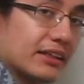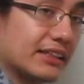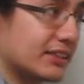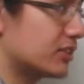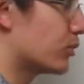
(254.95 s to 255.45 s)

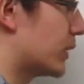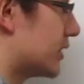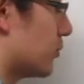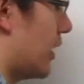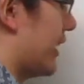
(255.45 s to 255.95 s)
This is the
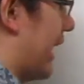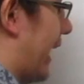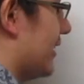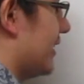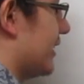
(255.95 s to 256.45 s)
reason why
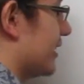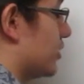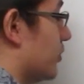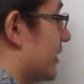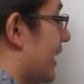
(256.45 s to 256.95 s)
anything
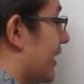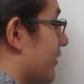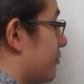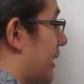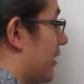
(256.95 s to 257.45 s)
to a
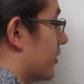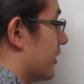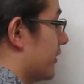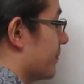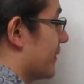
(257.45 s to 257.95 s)
negative
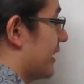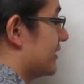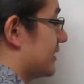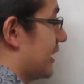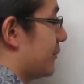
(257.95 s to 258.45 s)
power is
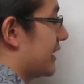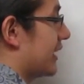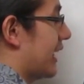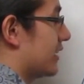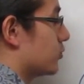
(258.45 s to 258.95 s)
the same thing
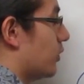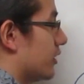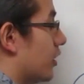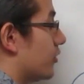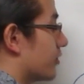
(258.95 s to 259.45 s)
as
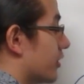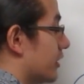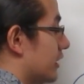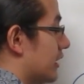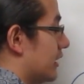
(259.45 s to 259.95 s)
1 over
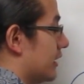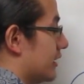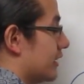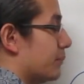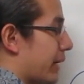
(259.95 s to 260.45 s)

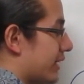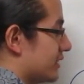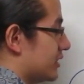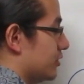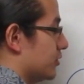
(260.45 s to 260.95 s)
the
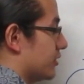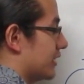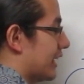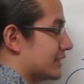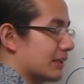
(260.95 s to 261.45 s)
base to
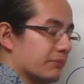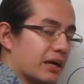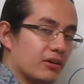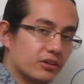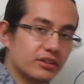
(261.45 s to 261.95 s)
that same
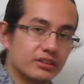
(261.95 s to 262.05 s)
power.